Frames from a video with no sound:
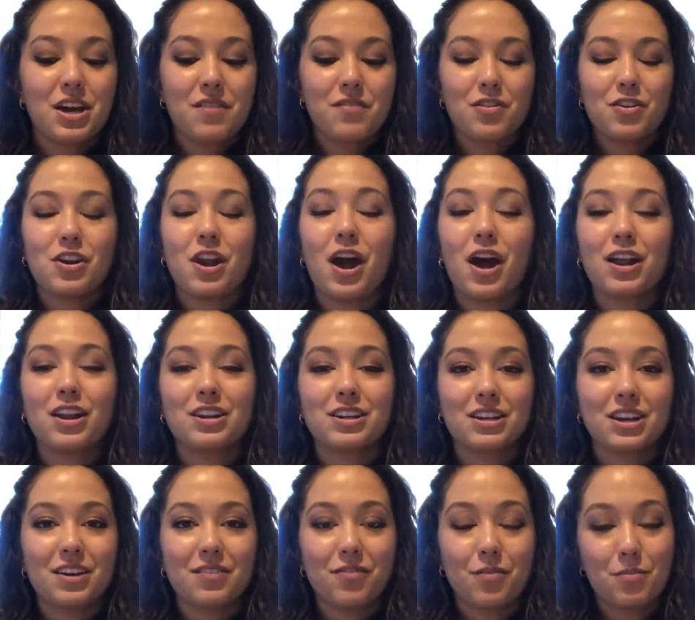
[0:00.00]
If you're not
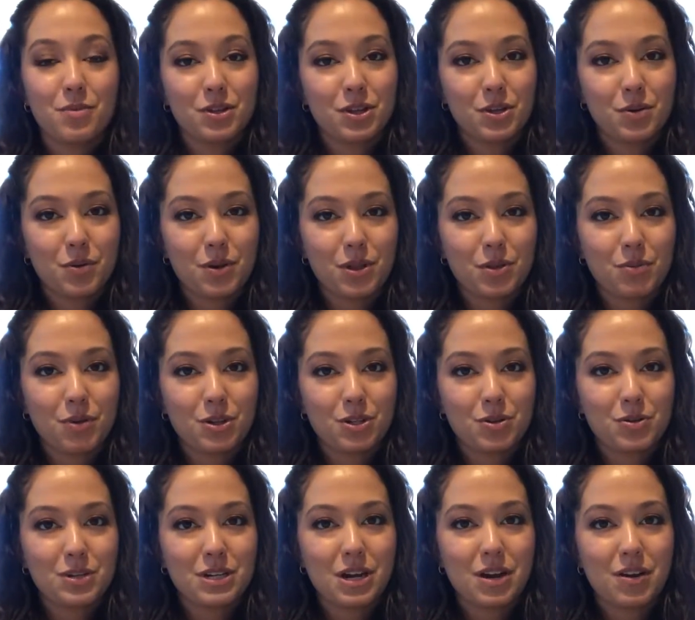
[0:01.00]
familiar with what
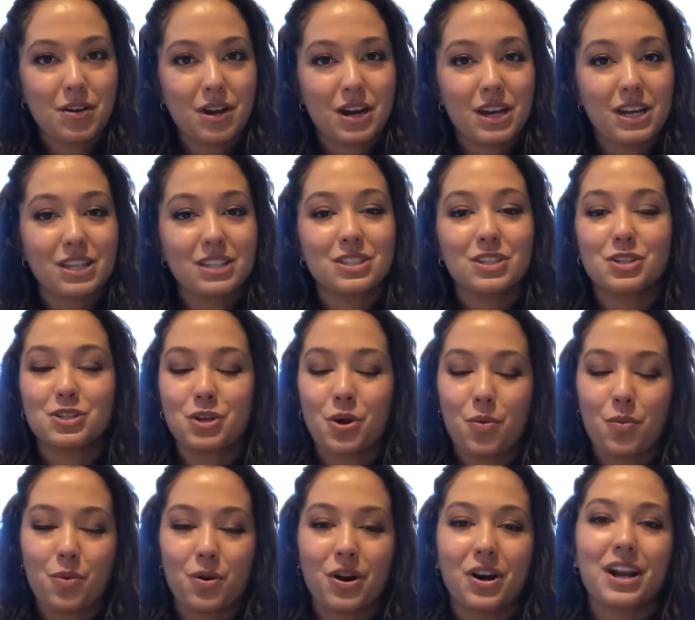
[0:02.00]
doTERRA is,
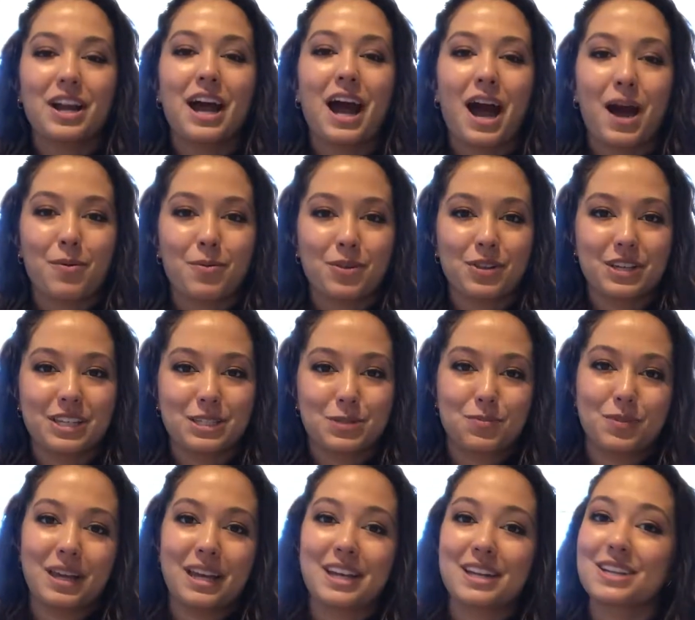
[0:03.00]
don't worry, I will
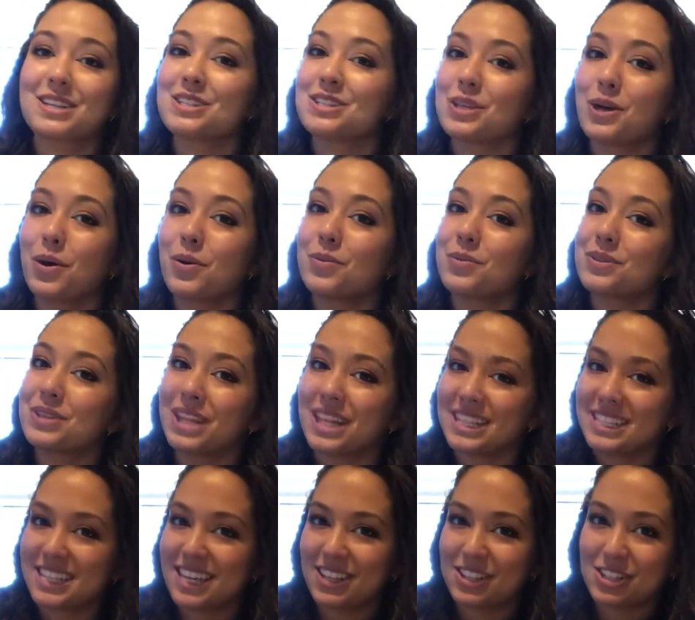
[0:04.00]
explain. So
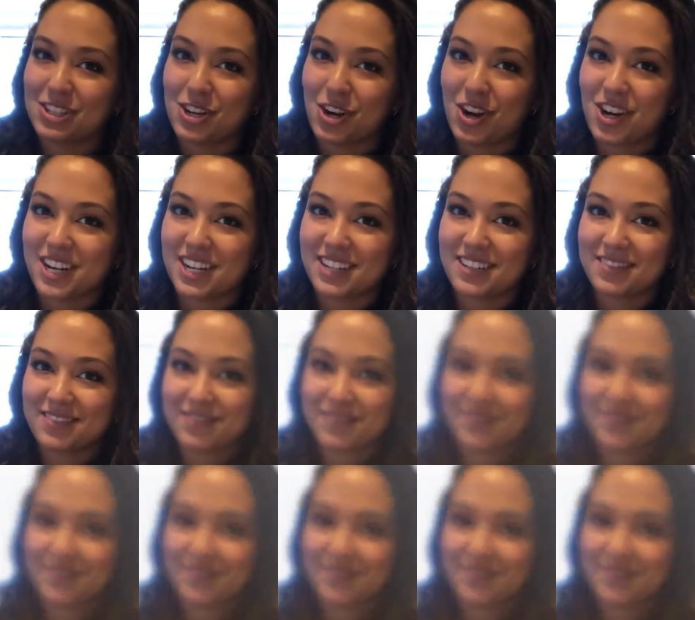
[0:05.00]
let's get started.